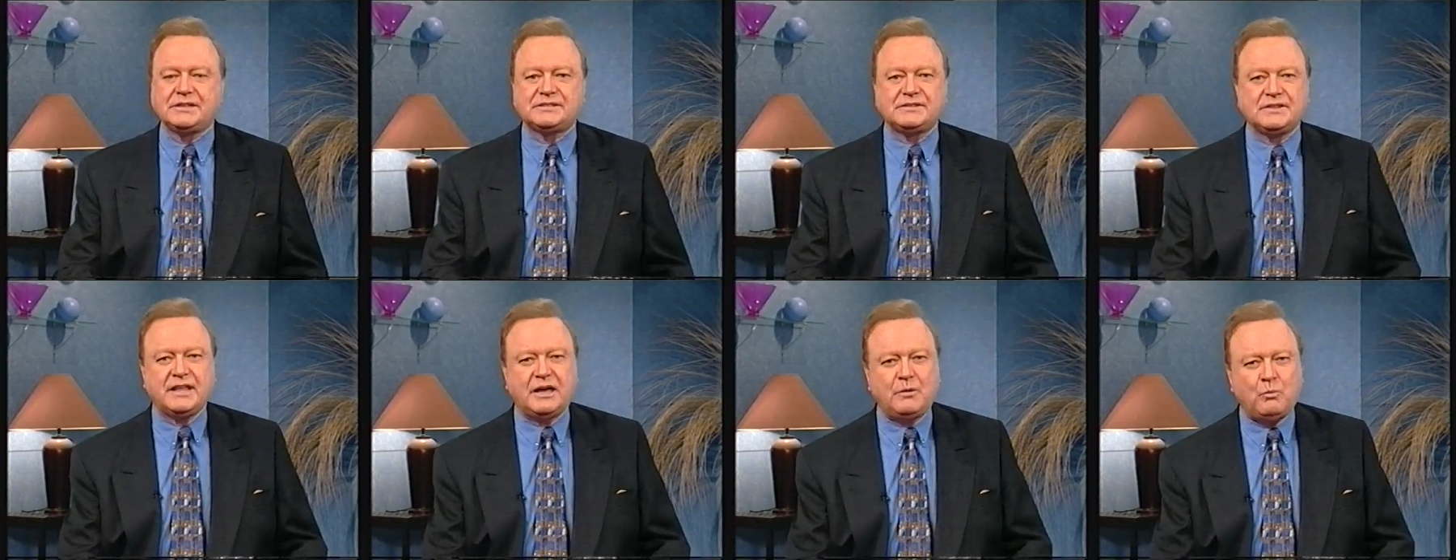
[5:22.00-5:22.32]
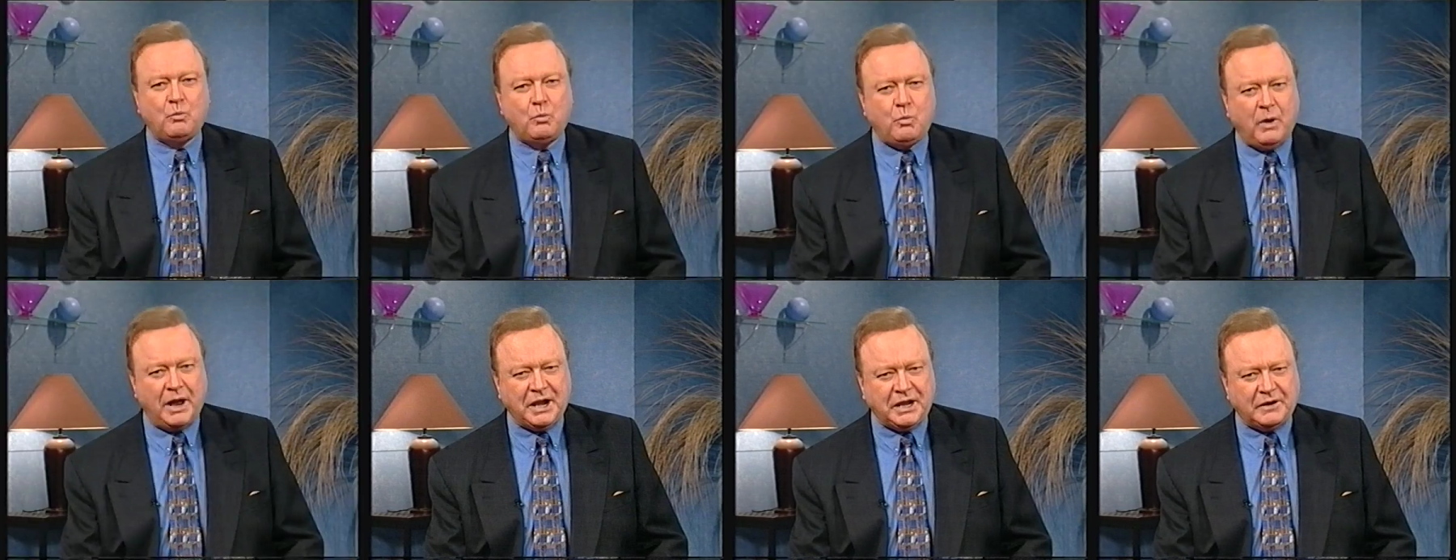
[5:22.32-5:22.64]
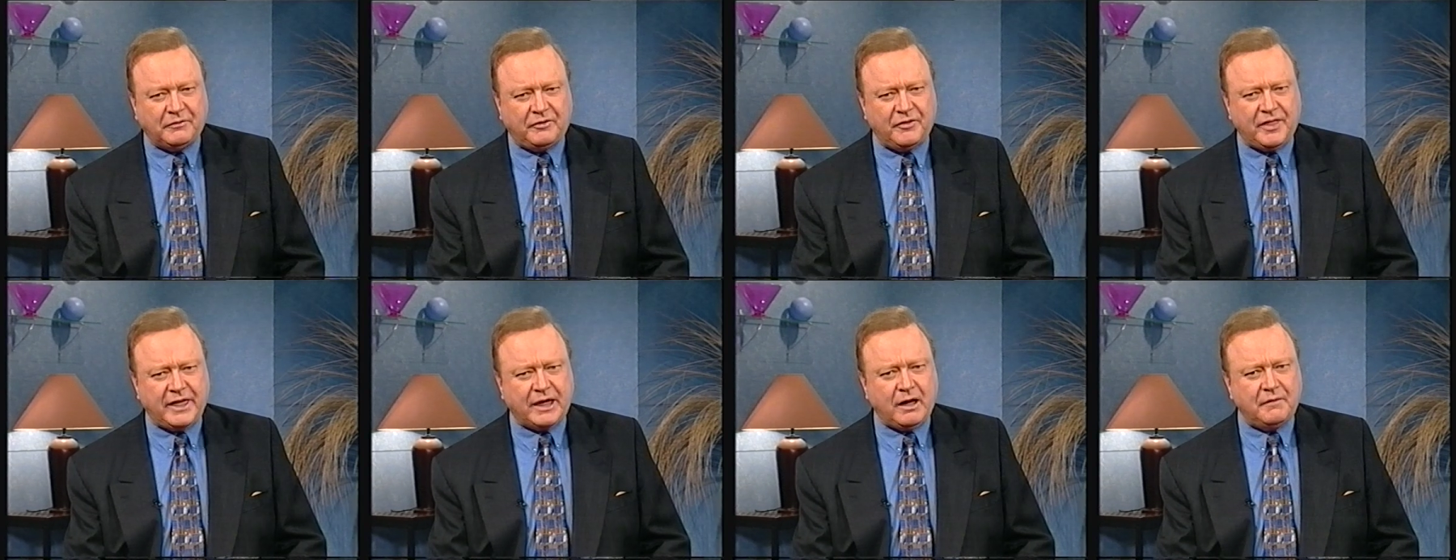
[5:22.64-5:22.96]
isn't that
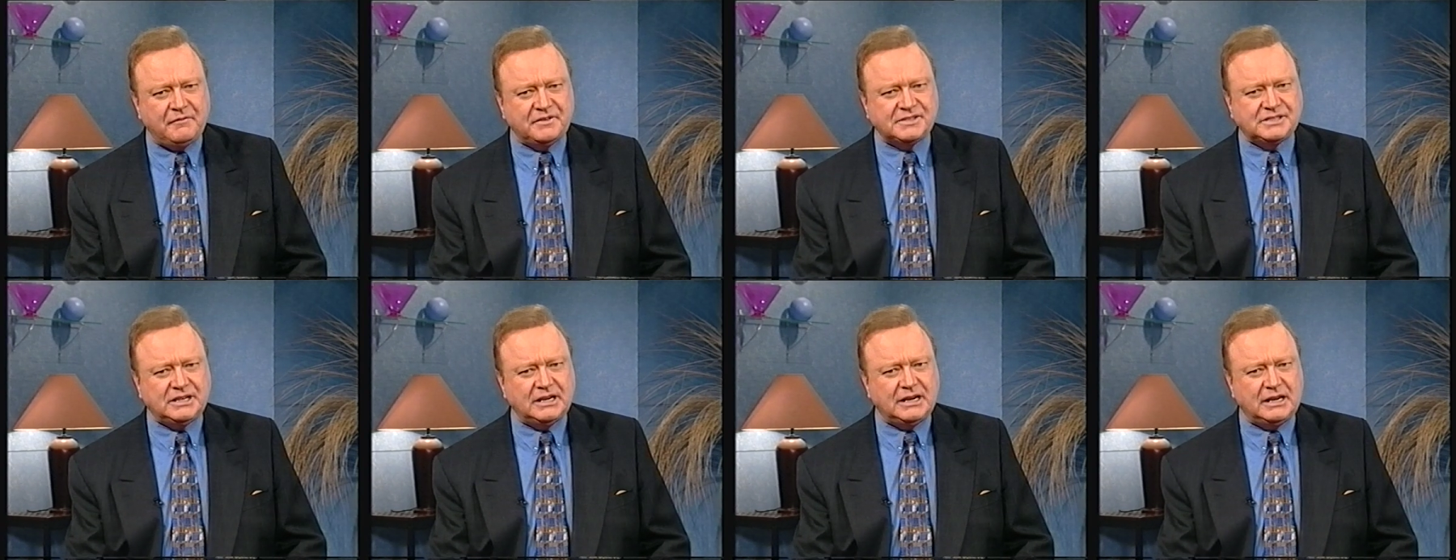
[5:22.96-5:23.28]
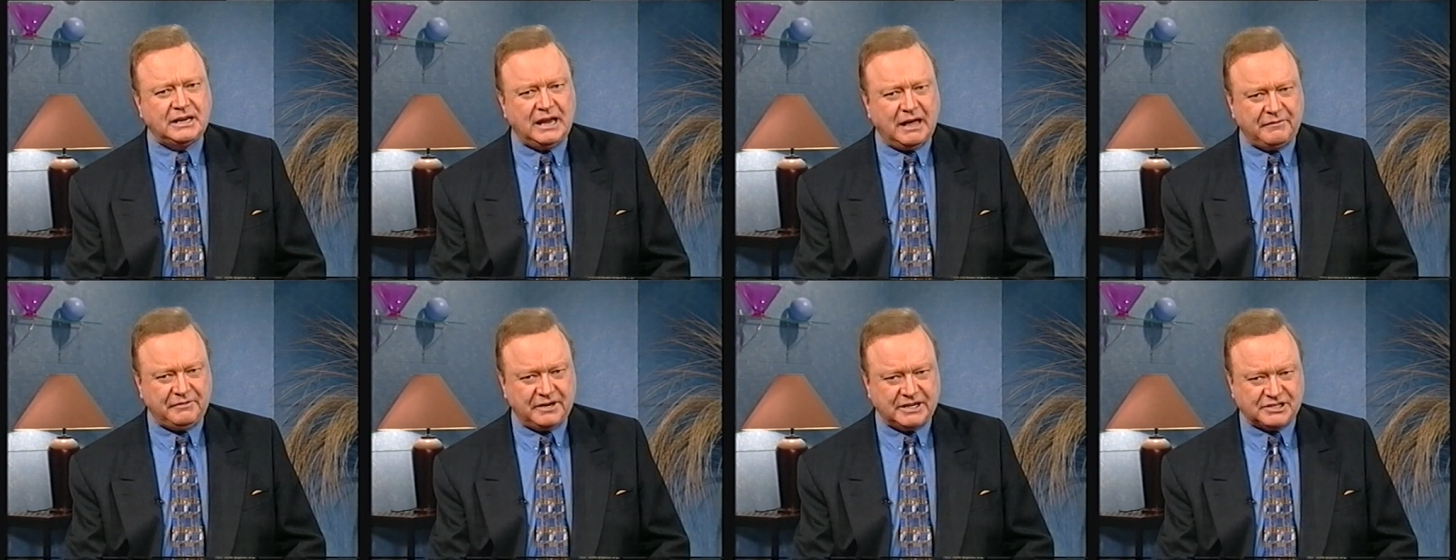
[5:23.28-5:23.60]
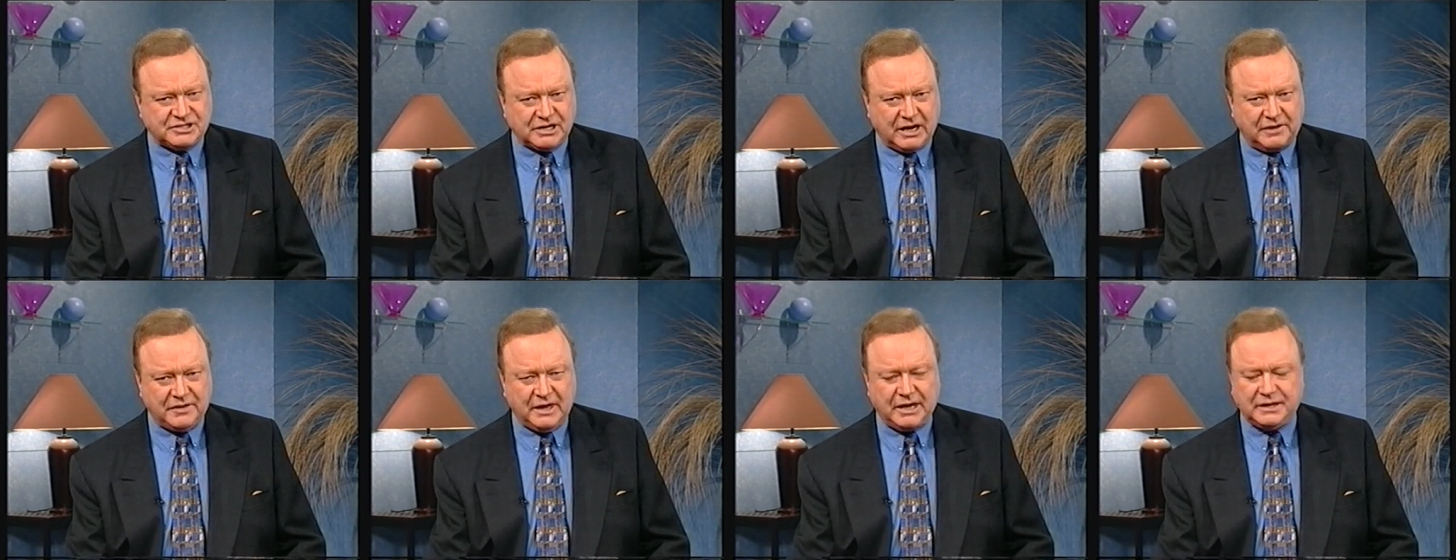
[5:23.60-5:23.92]
wonderful? They obviously love
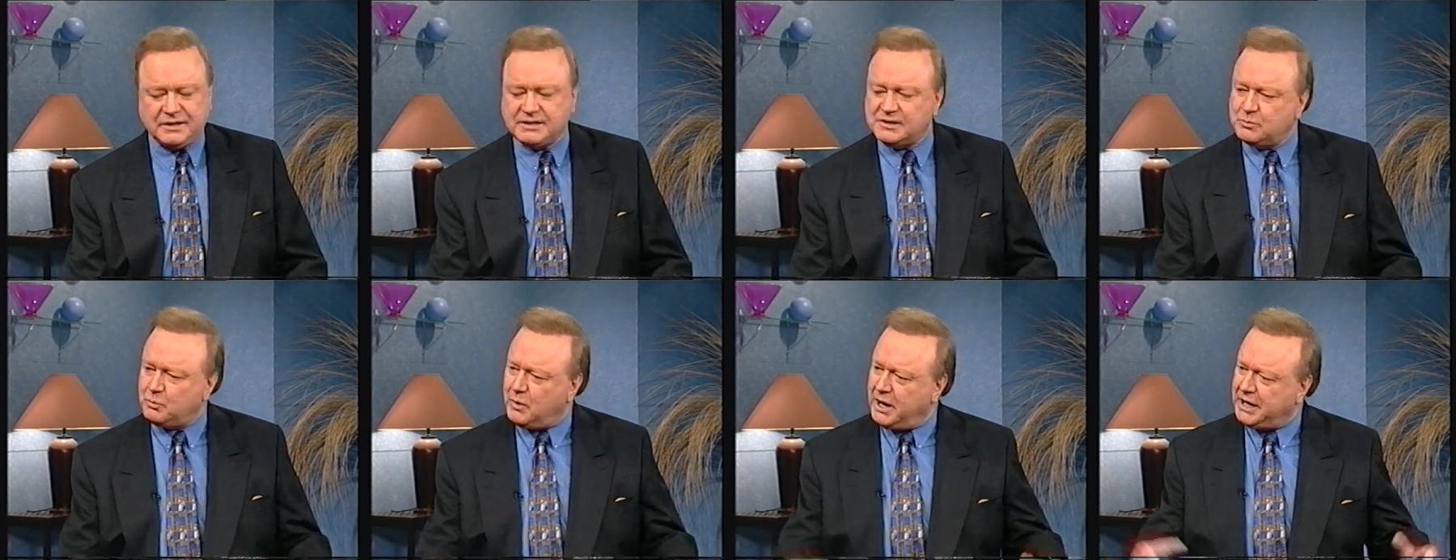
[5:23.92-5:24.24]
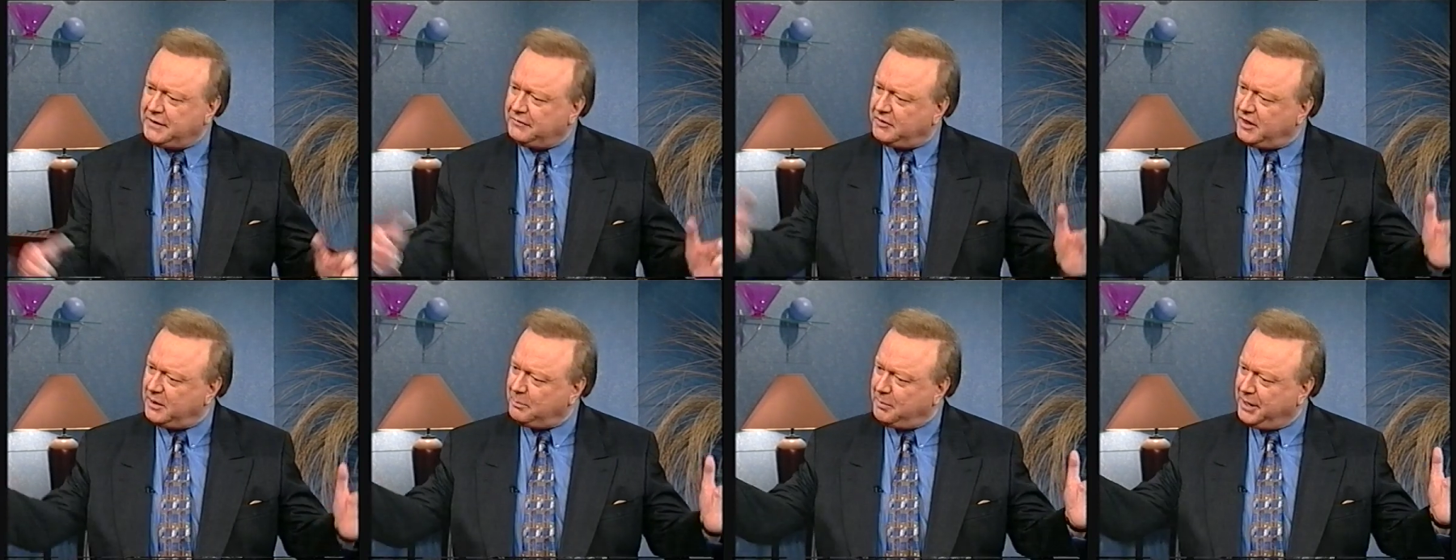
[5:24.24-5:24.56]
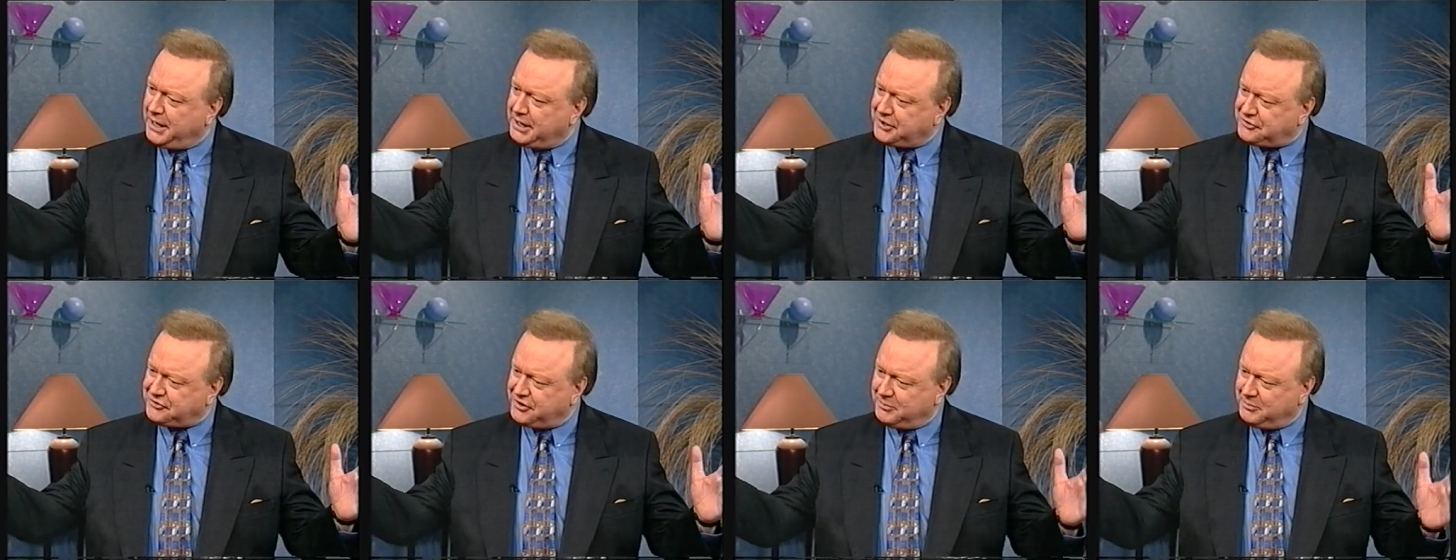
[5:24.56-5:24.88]
each other. And isn't it wonderful they're
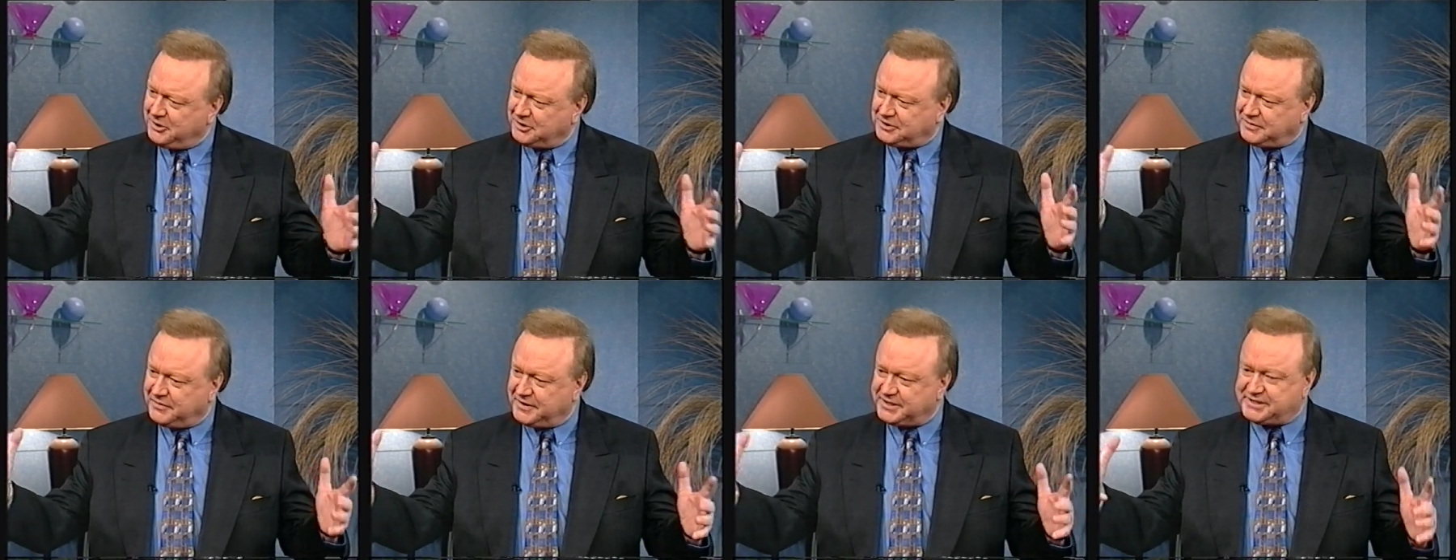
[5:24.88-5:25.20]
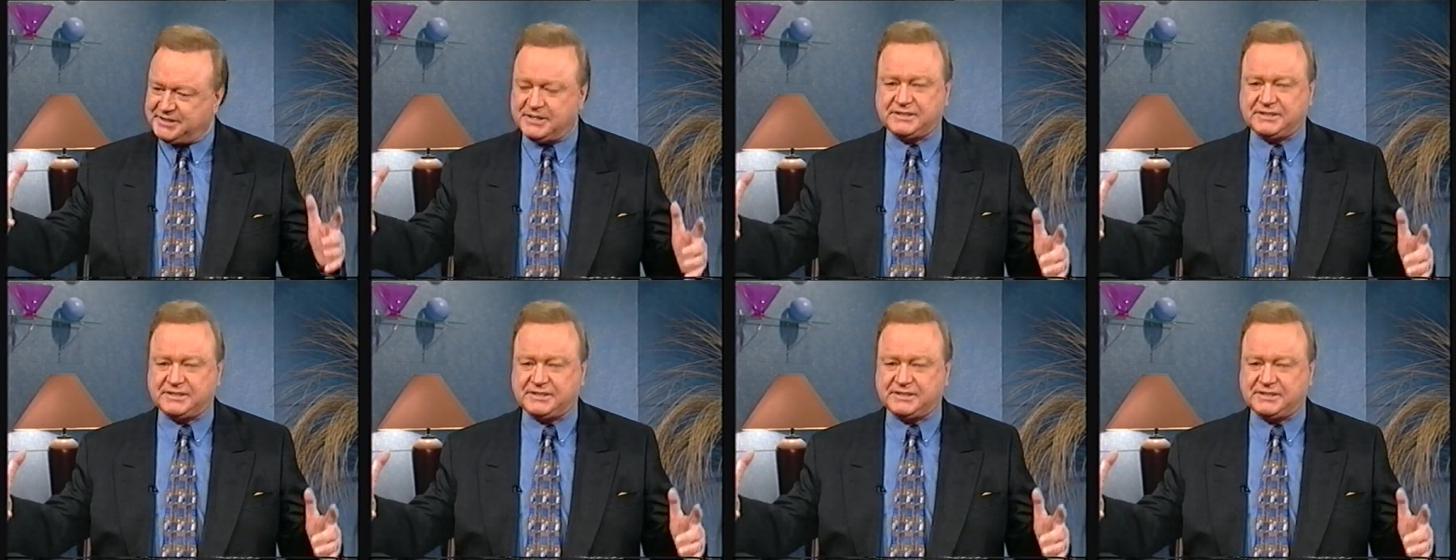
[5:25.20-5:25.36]
paying tribute to this